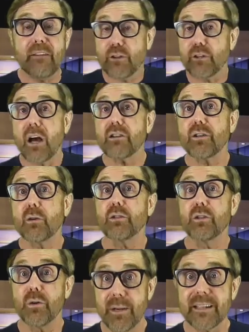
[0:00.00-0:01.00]
If you're also
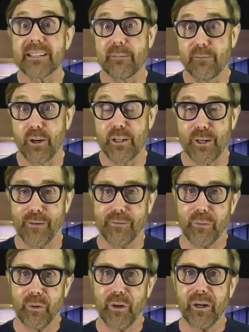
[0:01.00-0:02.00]
doing some
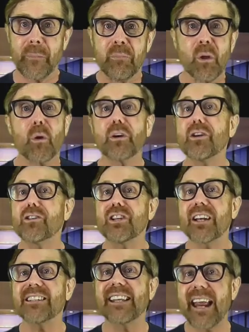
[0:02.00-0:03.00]
voiceover work or you're
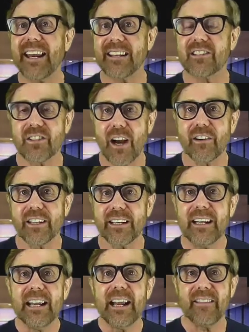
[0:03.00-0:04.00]
just getting
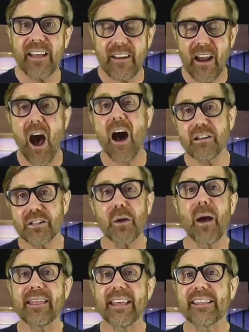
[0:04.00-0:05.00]
started, then
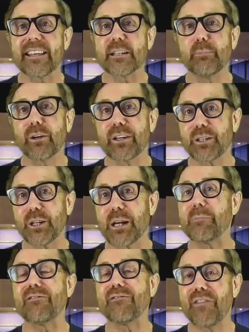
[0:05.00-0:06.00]
also I think this book is
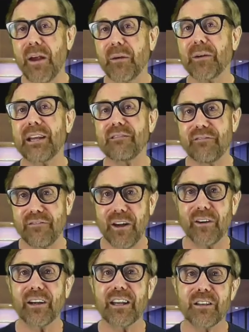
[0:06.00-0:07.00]
going to be very,
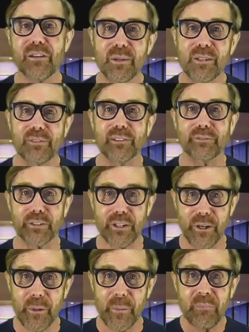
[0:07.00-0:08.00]
very useful for
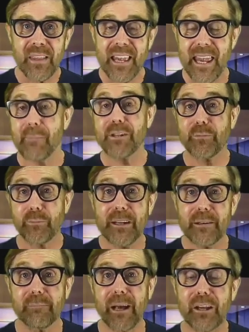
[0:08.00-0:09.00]
you. It was
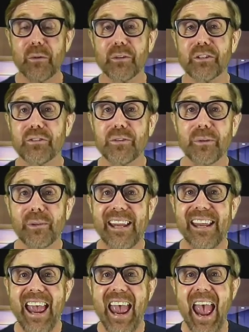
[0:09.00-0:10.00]
written by yours
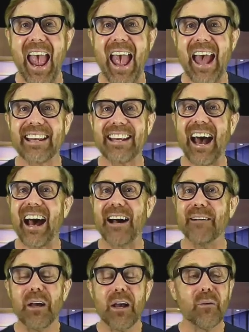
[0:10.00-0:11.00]
truly, and
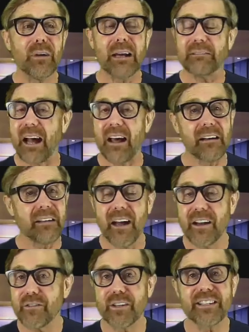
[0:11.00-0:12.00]

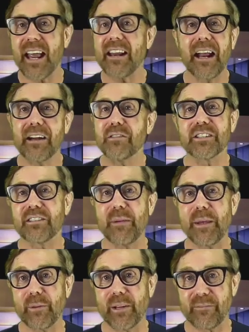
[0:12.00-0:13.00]
hundreds and hundreds
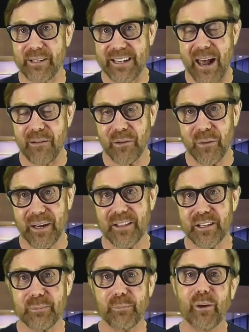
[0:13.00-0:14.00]
of people have been
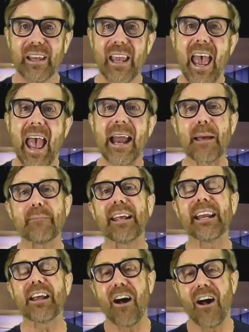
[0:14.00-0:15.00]
downloading this book, and I'm
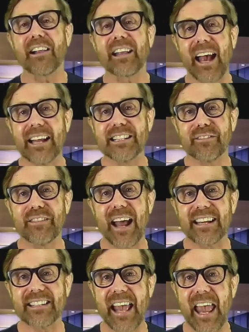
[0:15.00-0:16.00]
getting all kinds of
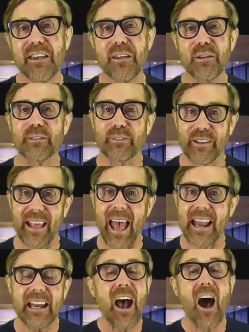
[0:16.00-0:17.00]
nice thank yous for
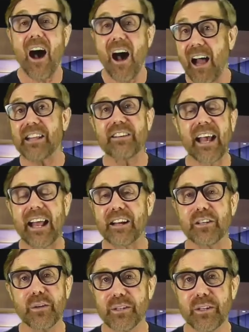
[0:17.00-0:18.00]
that. All you got
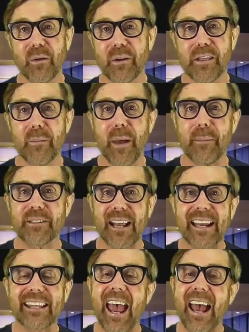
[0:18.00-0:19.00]
to do is go to the
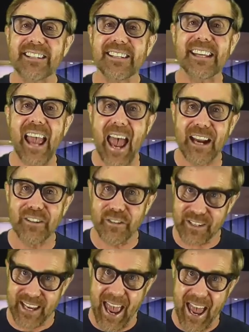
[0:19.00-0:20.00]
website
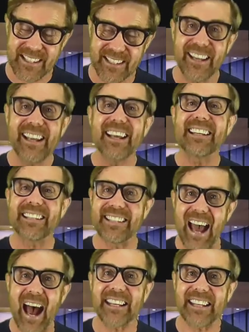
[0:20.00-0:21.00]

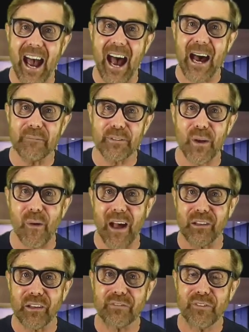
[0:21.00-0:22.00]
castingactorscast.com. So
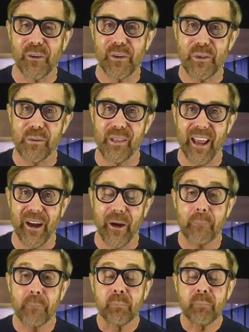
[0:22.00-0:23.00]
I'll look for you
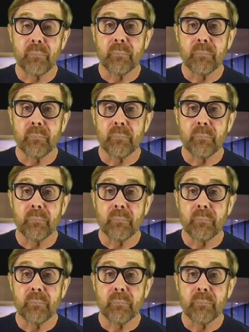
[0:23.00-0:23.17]
there.